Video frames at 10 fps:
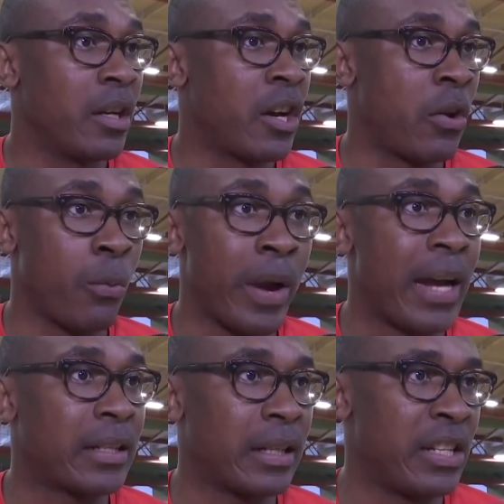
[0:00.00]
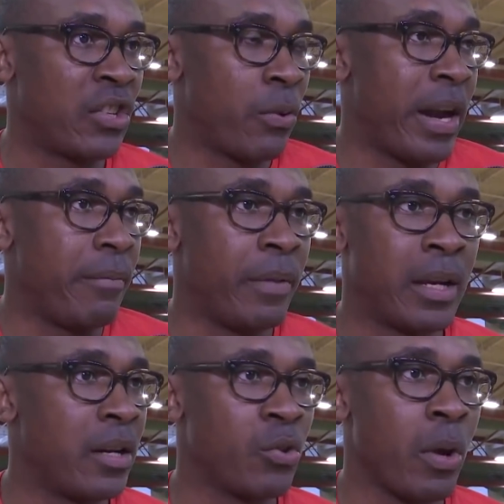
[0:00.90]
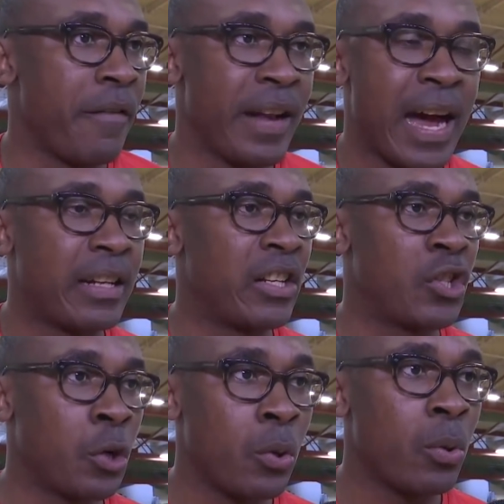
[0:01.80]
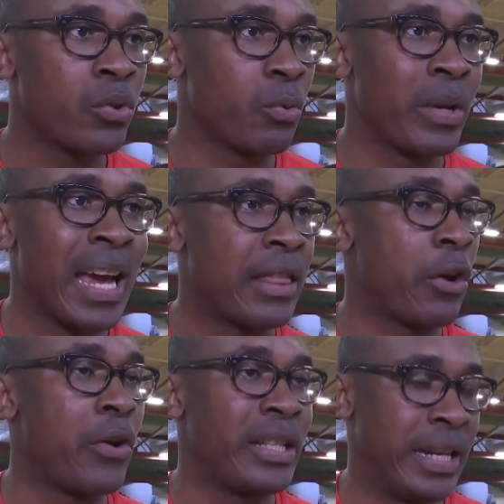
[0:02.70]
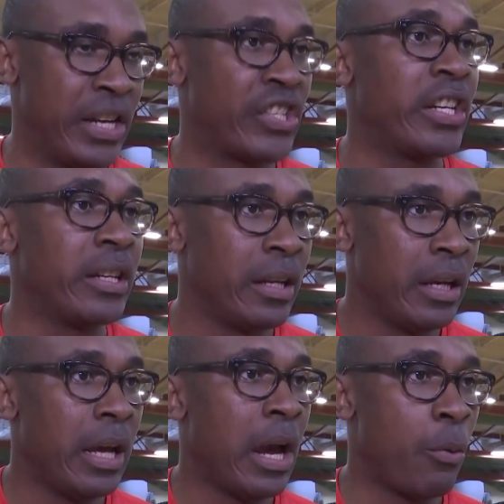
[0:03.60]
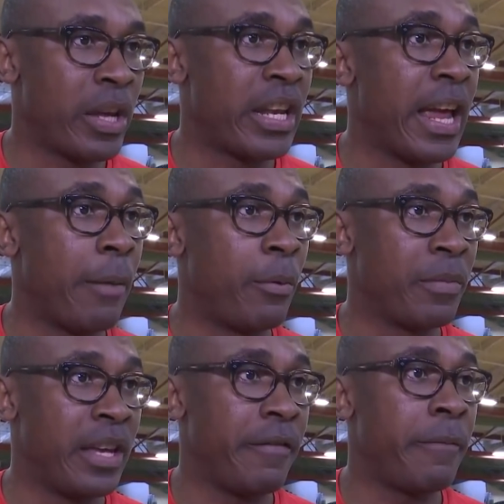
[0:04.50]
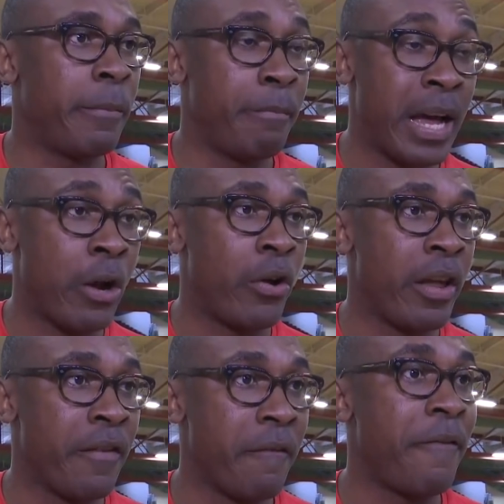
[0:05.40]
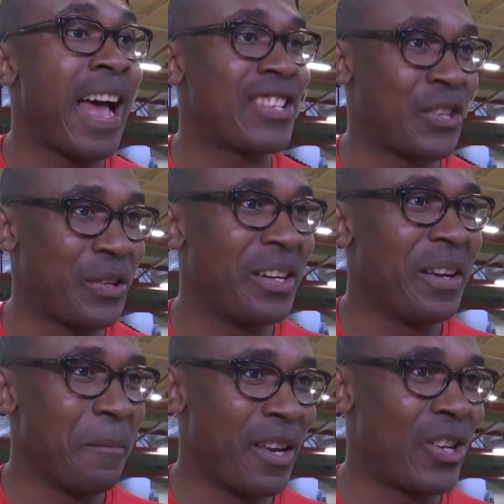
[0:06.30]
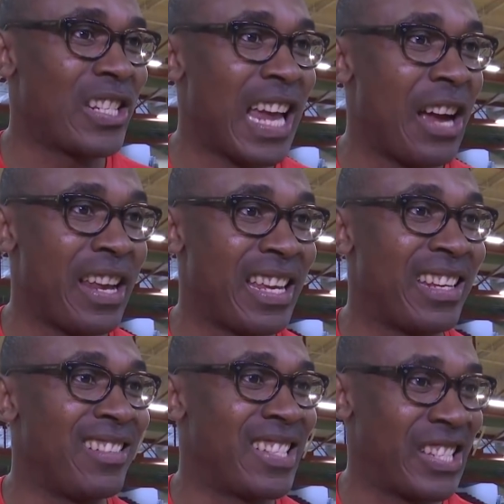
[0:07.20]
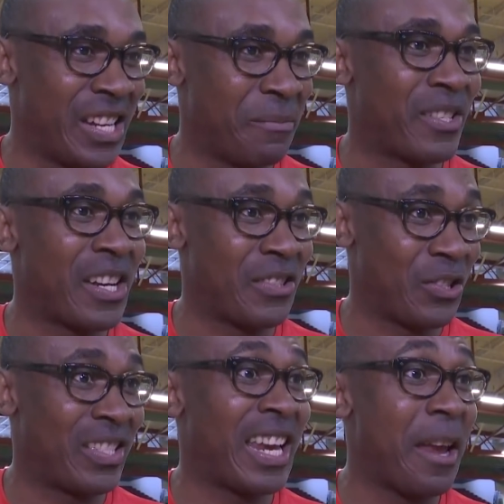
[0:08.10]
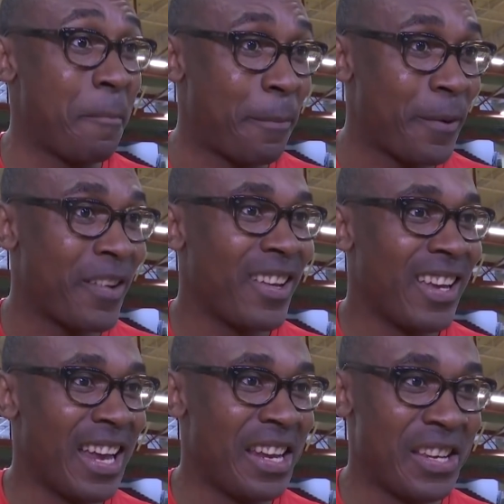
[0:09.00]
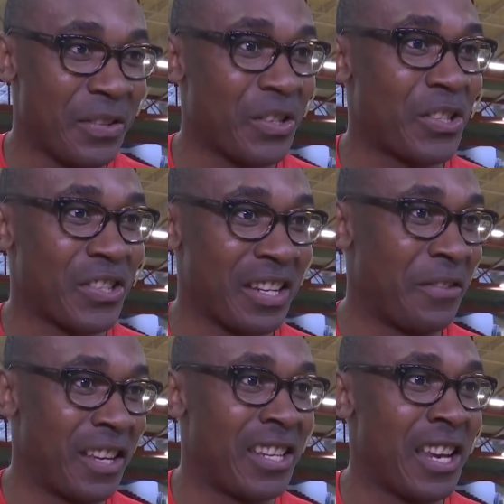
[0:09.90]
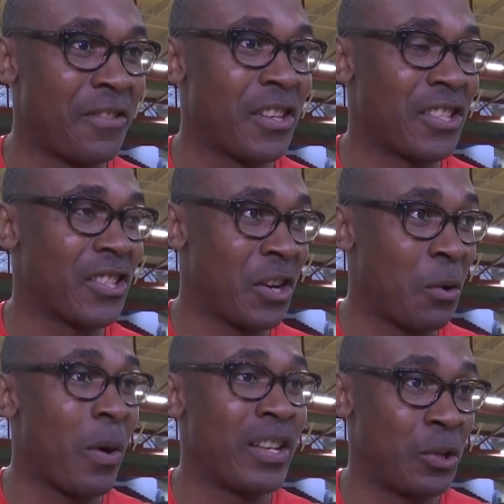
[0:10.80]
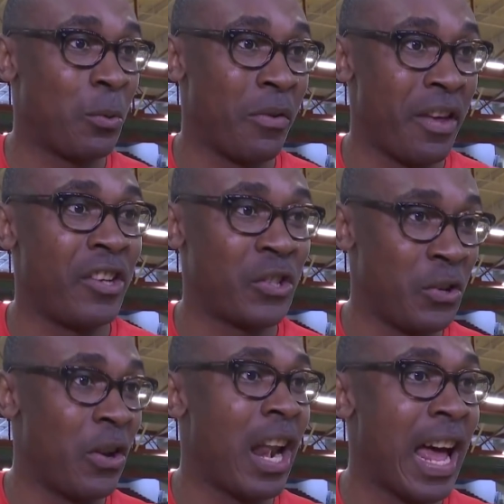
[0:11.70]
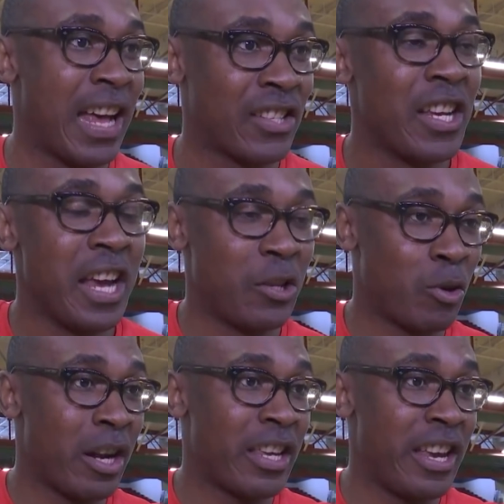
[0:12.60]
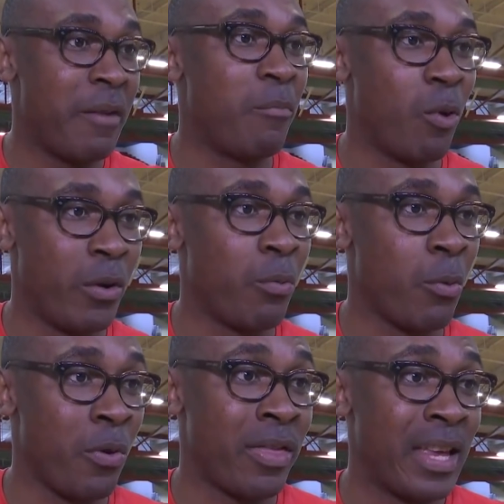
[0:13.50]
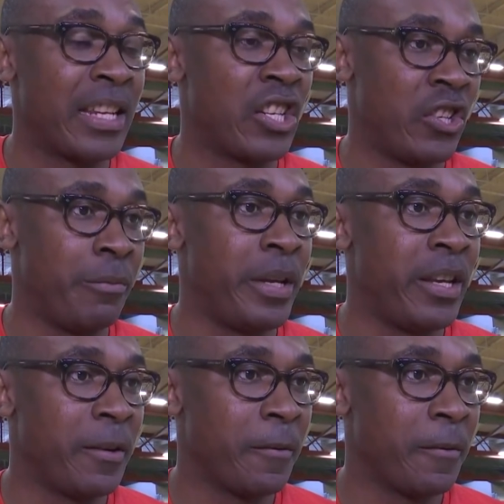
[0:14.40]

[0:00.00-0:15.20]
correct. It's great because we have now the tools, we got their attention, and we can help them get better even faster, because now they can see themselves on tape, and it gives us a great tool there to utilize and trying to get them where we think they should be.